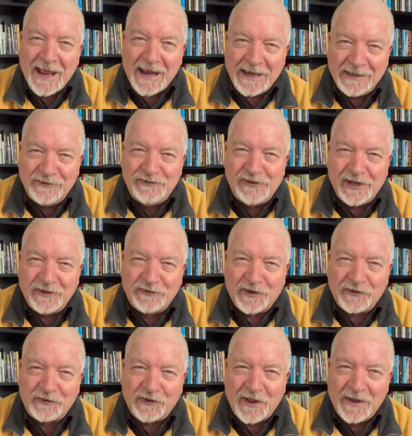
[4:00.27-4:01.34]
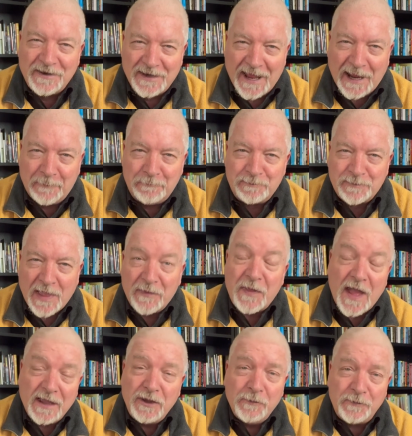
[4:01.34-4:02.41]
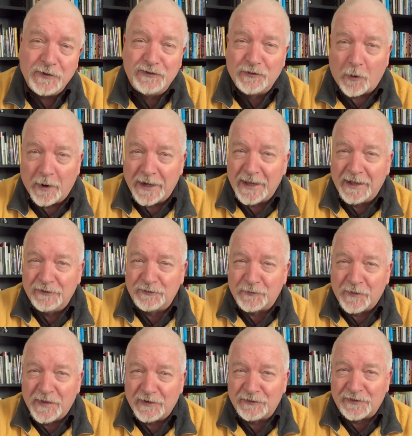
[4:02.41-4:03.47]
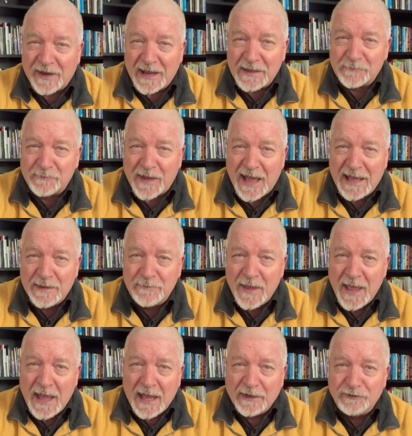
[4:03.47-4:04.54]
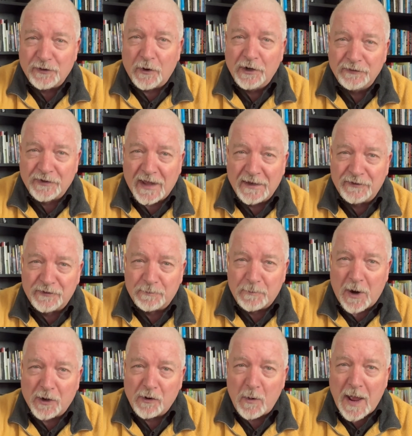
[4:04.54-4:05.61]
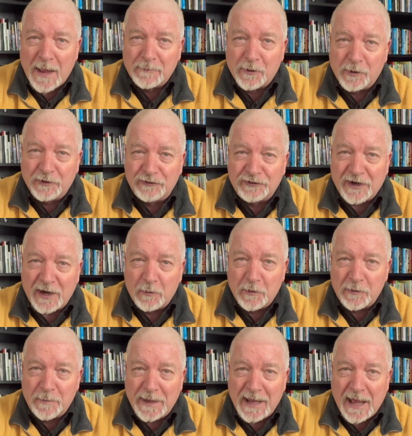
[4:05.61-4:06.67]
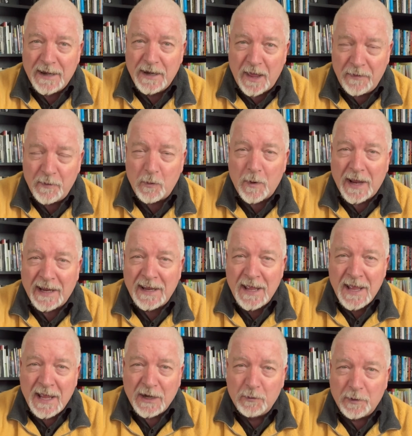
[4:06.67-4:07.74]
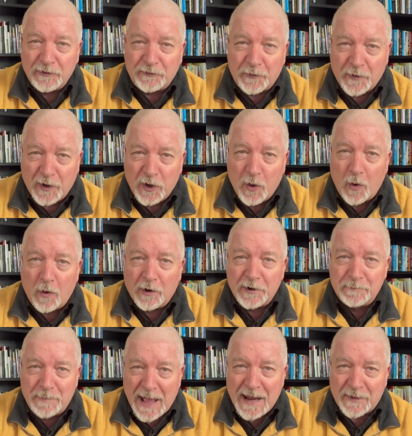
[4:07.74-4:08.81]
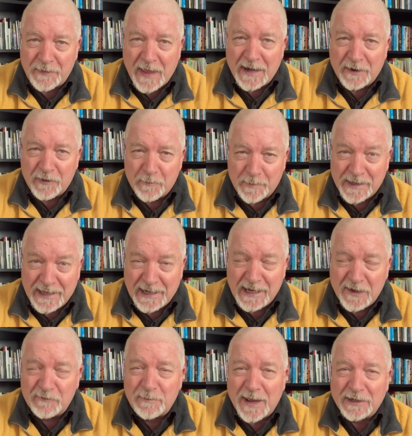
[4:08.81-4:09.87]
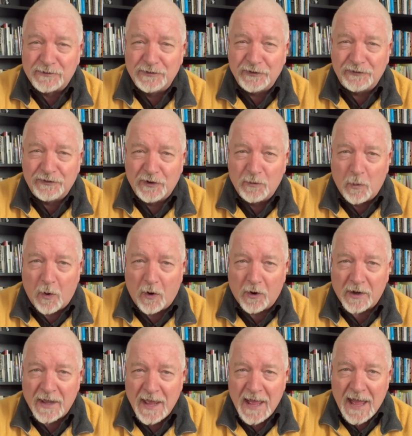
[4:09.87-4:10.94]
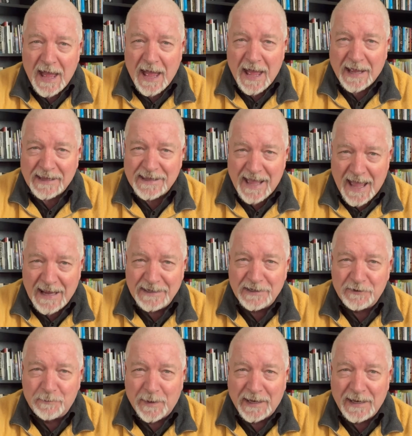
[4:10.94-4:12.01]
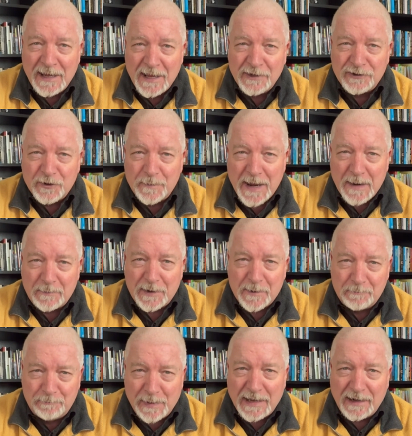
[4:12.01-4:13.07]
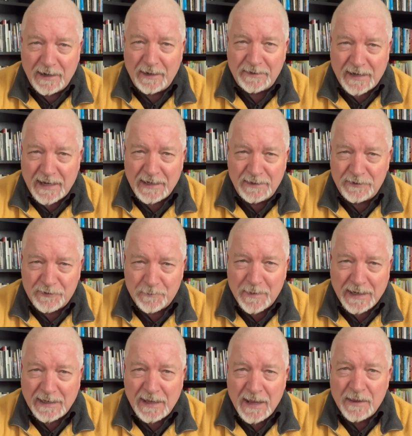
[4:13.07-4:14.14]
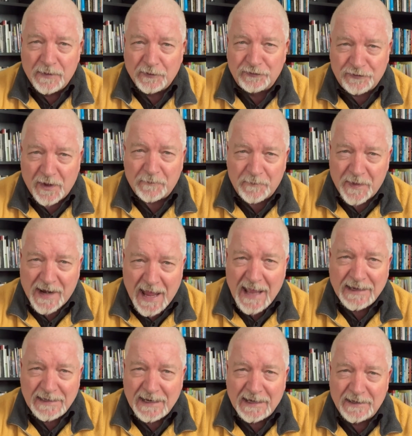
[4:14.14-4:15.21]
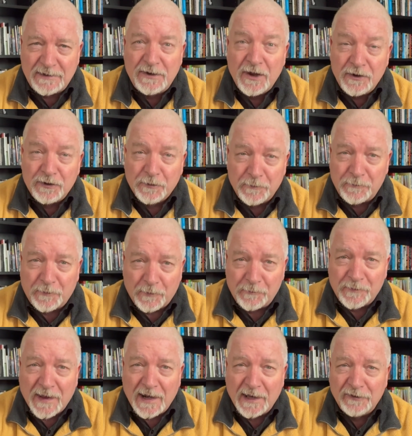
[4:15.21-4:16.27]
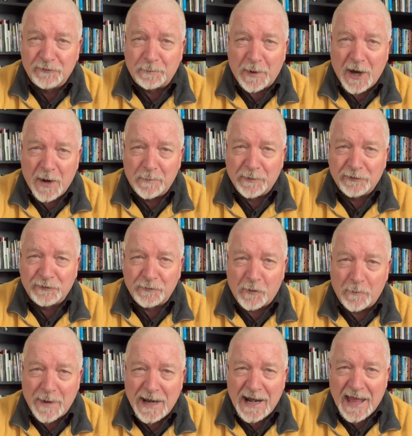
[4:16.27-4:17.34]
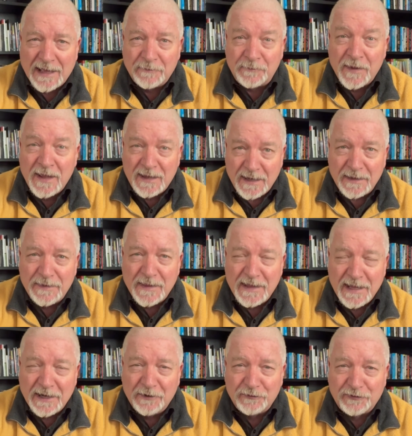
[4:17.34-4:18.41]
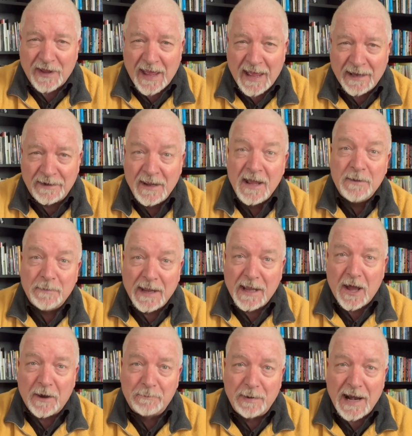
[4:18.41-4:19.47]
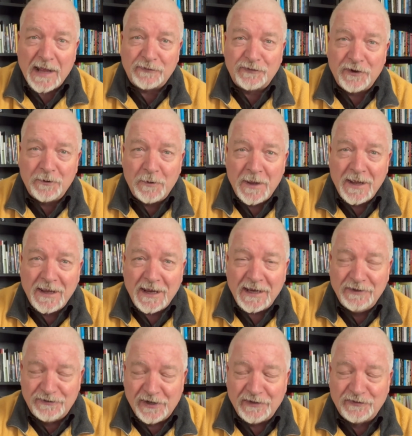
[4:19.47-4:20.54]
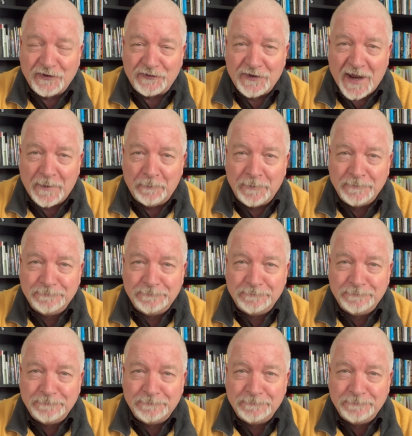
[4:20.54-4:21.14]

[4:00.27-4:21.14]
in Jesus' name. Thank you for joining us for this Take 5. Join us again tomorrow. I'm going to share with me another way in which the Lord, back then at the beginning of my Christian walk, guided me to be able to build into me the stuff that I needed to fulfill His purpose for my life in the years ahead. May God bless you in Jesus' name.